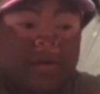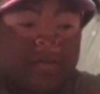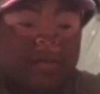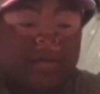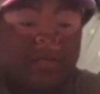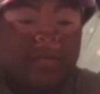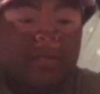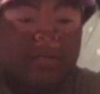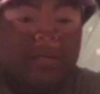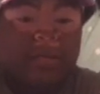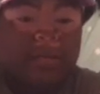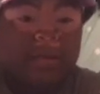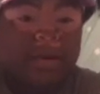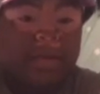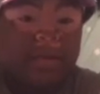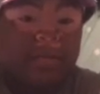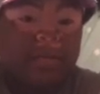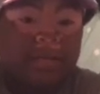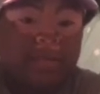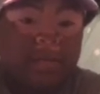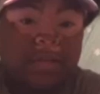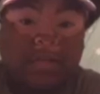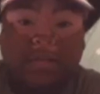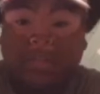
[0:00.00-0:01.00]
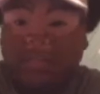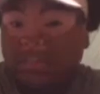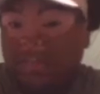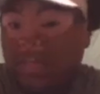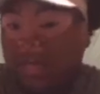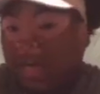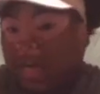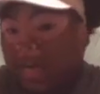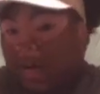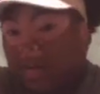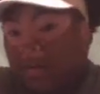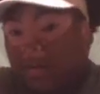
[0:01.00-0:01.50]
when I used to go to Chicago
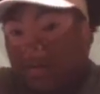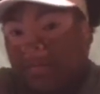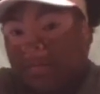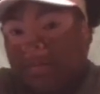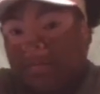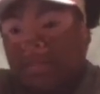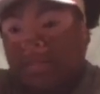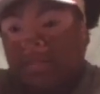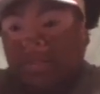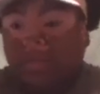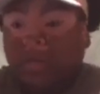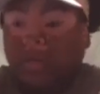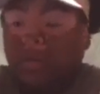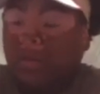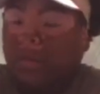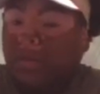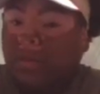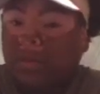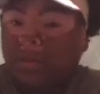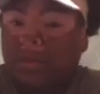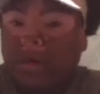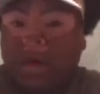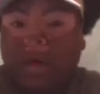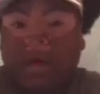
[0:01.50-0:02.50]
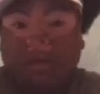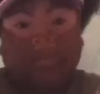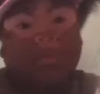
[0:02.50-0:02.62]
and it would be snowing, you know, all the pretty